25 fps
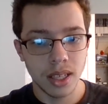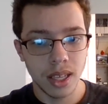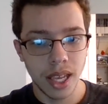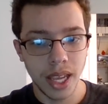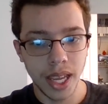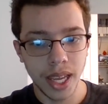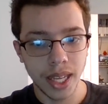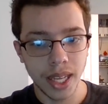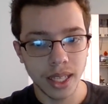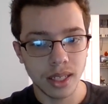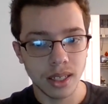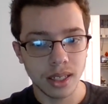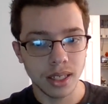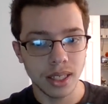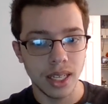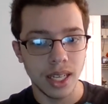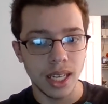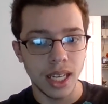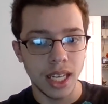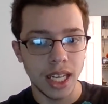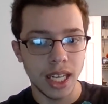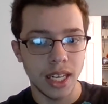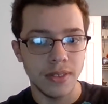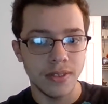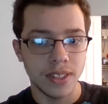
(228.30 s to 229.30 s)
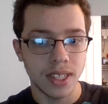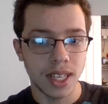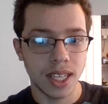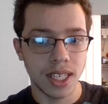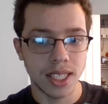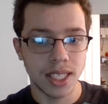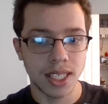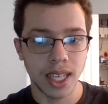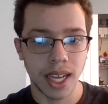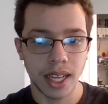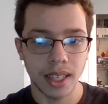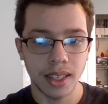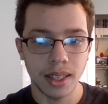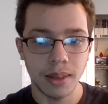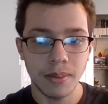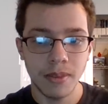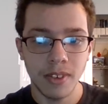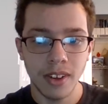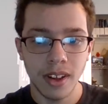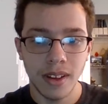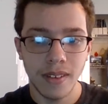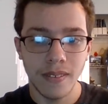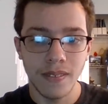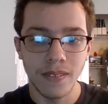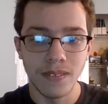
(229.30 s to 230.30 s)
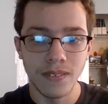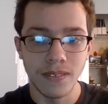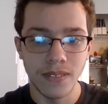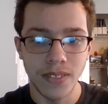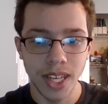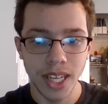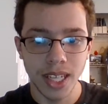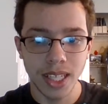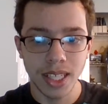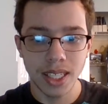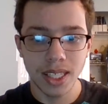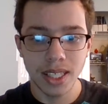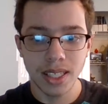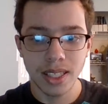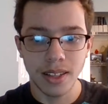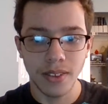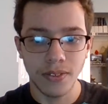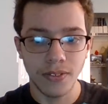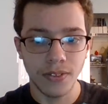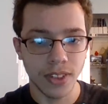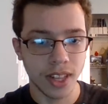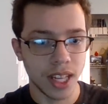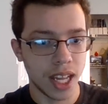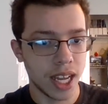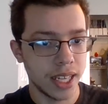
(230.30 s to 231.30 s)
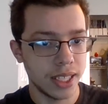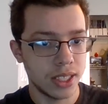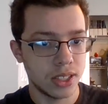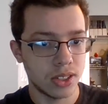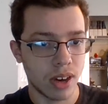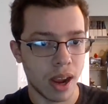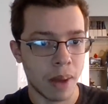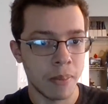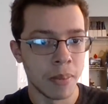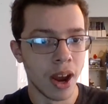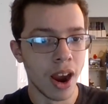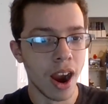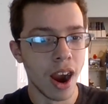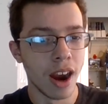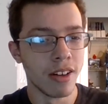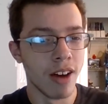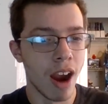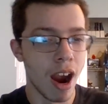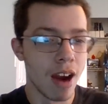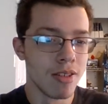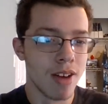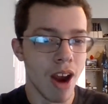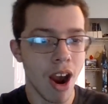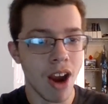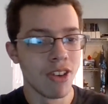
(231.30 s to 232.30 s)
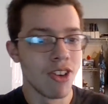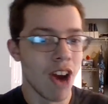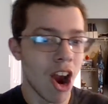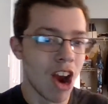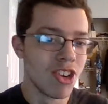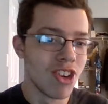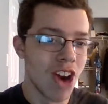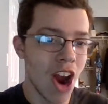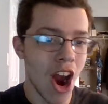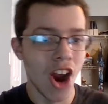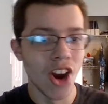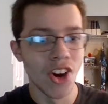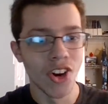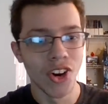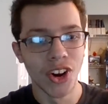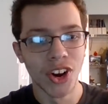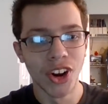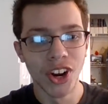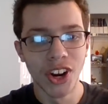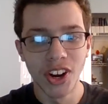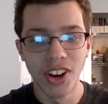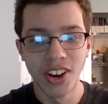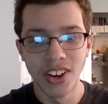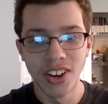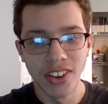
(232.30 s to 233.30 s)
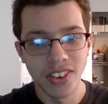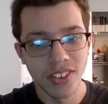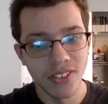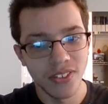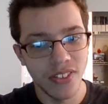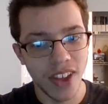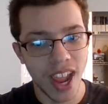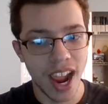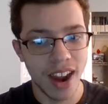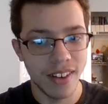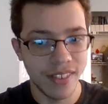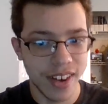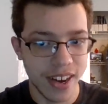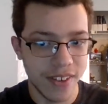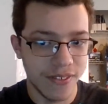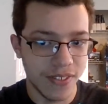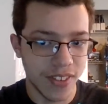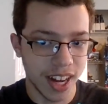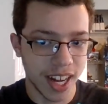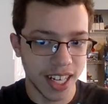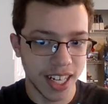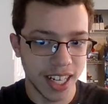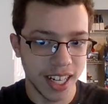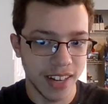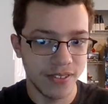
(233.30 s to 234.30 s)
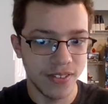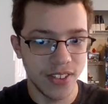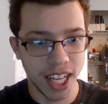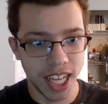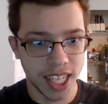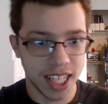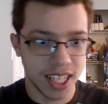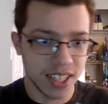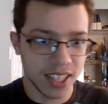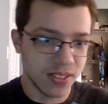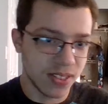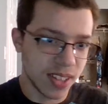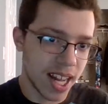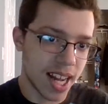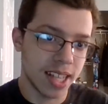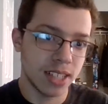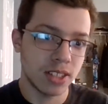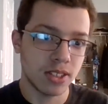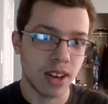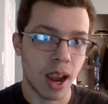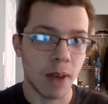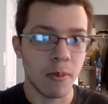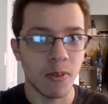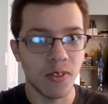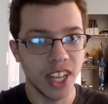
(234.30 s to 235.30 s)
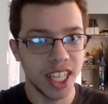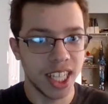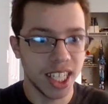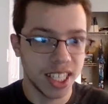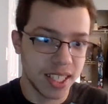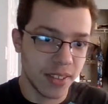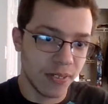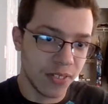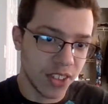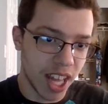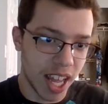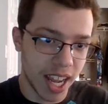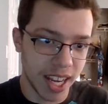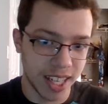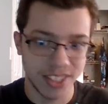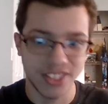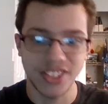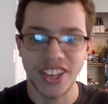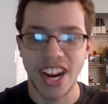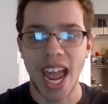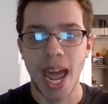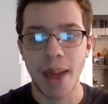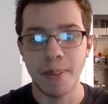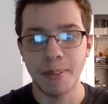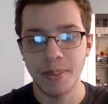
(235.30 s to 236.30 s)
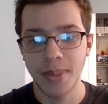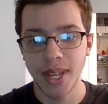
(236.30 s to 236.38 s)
and on Eve's asylum, Venus the Flytrap. Her, her, her, her, her. Very funny. Venus Flytrap. Venus the Flytrap.